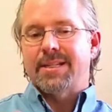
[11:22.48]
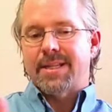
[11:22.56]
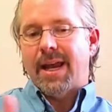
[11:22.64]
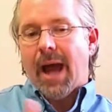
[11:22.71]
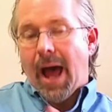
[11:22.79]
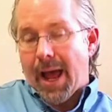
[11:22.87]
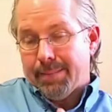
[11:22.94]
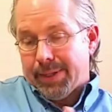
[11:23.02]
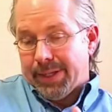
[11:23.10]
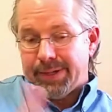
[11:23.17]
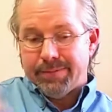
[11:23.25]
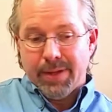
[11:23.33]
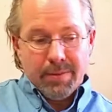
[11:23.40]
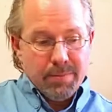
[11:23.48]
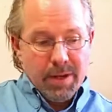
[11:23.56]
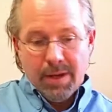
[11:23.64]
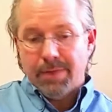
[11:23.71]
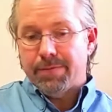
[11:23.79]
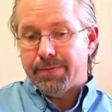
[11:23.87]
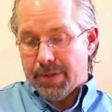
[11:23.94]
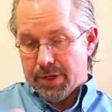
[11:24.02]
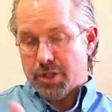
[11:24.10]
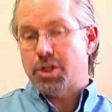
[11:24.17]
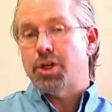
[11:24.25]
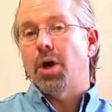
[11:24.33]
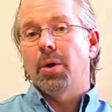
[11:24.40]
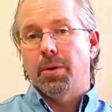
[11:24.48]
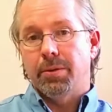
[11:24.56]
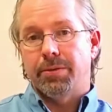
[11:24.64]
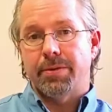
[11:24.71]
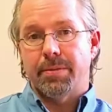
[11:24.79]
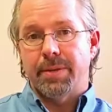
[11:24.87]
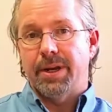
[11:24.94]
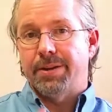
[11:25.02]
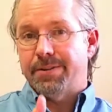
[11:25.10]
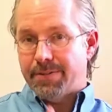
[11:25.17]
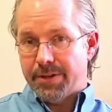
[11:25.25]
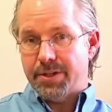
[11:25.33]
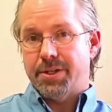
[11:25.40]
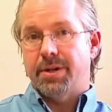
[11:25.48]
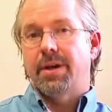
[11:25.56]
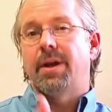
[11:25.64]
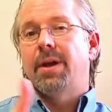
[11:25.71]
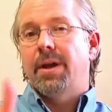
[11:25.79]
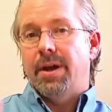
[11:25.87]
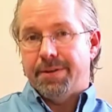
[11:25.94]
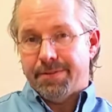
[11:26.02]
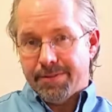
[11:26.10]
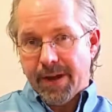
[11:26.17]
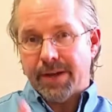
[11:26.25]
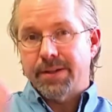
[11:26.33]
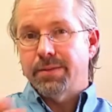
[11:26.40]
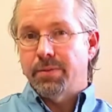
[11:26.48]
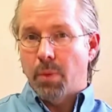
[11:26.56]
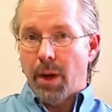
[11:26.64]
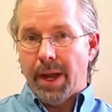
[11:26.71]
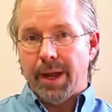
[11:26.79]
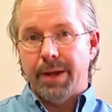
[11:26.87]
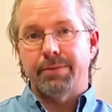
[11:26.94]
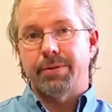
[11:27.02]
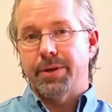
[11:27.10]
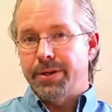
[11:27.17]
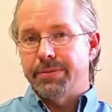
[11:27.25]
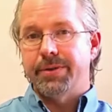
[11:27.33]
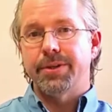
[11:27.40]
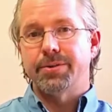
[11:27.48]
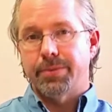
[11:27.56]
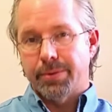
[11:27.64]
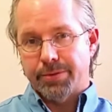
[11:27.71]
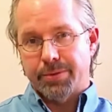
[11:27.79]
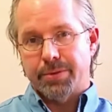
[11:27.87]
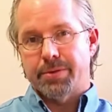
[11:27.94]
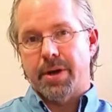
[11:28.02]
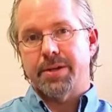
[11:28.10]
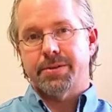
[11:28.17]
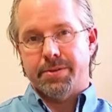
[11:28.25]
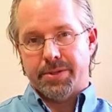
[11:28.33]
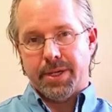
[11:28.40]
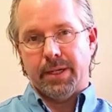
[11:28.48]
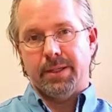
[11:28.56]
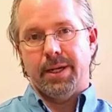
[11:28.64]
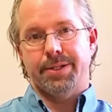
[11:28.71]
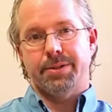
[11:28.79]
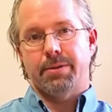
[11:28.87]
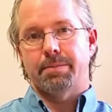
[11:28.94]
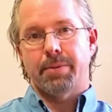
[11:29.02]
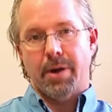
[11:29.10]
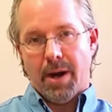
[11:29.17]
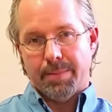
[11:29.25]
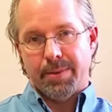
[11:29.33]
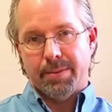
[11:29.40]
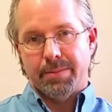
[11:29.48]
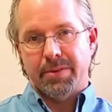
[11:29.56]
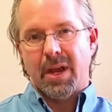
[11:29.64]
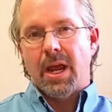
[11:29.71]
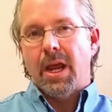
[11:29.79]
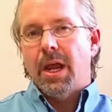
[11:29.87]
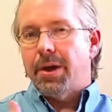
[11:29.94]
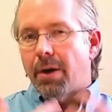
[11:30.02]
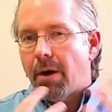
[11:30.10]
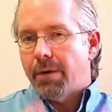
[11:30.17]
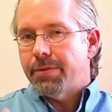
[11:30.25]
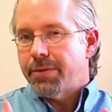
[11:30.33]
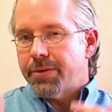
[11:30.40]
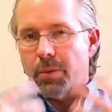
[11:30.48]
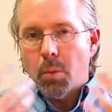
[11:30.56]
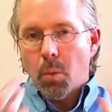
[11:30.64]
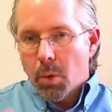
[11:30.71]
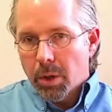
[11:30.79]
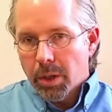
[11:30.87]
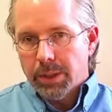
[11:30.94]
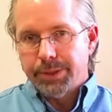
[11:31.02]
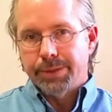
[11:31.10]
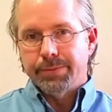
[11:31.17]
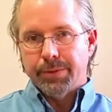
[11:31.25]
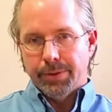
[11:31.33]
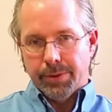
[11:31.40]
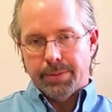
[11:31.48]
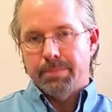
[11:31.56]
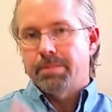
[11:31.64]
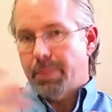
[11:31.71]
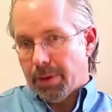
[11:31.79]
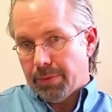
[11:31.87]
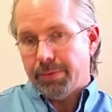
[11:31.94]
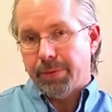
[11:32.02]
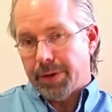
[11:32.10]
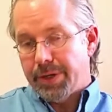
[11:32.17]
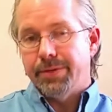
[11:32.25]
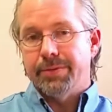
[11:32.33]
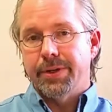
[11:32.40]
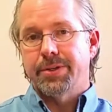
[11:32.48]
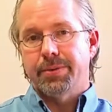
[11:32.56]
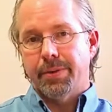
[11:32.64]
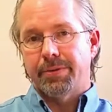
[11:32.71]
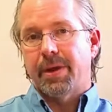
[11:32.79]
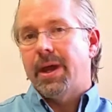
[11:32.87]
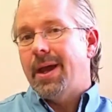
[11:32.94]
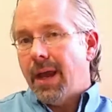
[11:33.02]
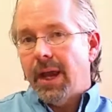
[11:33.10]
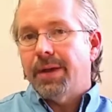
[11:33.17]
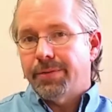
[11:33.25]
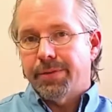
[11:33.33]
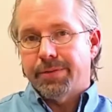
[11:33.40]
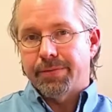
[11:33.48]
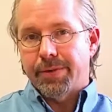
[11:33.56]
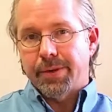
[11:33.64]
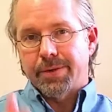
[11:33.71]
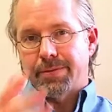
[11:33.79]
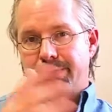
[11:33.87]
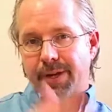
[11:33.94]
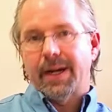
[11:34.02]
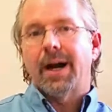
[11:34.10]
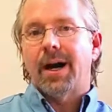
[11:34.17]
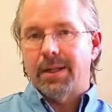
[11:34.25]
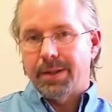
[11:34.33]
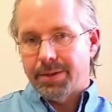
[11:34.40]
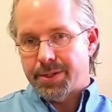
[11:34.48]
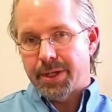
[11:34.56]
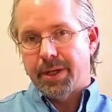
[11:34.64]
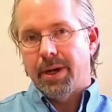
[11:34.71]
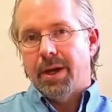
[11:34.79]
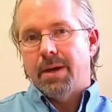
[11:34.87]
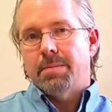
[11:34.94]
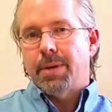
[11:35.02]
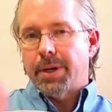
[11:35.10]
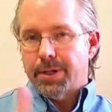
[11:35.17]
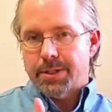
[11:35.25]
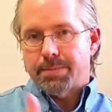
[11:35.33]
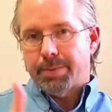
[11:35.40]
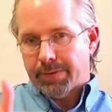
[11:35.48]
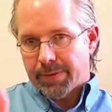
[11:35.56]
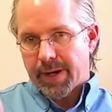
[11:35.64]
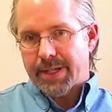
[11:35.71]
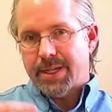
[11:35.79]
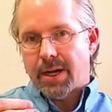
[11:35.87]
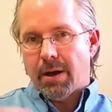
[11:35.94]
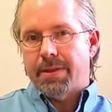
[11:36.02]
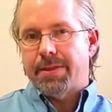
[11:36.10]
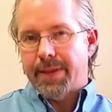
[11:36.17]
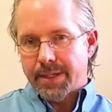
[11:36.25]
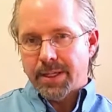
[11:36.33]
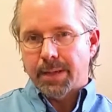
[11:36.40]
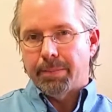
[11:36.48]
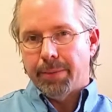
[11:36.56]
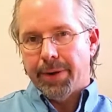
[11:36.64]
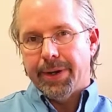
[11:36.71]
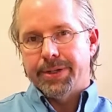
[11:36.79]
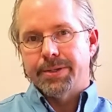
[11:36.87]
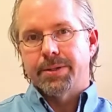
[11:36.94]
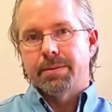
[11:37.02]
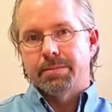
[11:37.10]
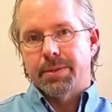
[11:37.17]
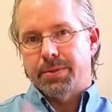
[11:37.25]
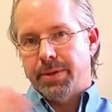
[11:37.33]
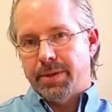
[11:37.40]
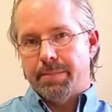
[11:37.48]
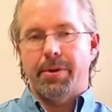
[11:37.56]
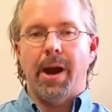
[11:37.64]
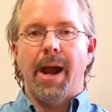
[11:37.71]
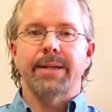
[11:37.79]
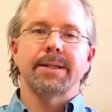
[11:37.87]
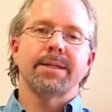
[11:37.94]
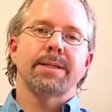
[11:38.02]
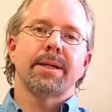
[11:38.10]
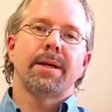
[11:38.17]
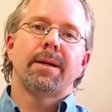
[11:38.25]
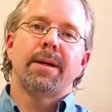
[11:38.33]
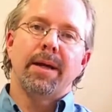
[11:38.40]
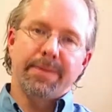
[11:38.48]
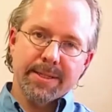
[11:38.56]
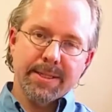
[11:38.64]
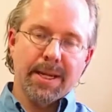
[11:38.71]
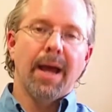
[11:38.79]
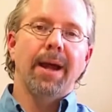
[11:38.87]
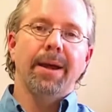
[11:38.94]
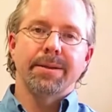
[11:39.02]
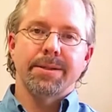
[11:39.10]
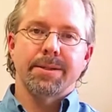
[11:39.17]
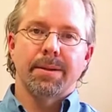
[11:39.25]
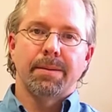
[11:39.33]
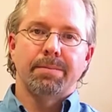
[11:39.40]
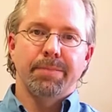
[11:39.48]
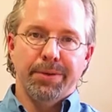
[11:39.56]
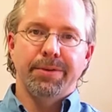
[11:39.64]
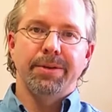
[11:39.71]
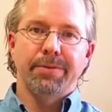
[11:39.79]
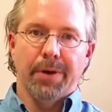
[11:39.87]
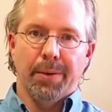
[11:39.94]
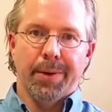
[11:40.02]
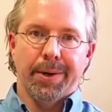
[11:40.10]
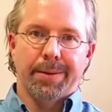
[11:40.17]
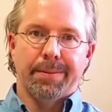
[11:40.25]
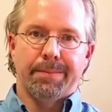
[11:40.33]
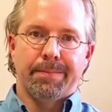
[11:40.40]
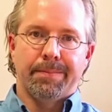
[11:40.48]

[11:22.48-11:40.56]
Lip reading: is that I believe that if this shows to be an efficient and effective way for individuals to address their psychological problems, it offers a world of good, both for individuals and for the field of psychology, because it provides an authentic bridge between the practice and the science moving forward.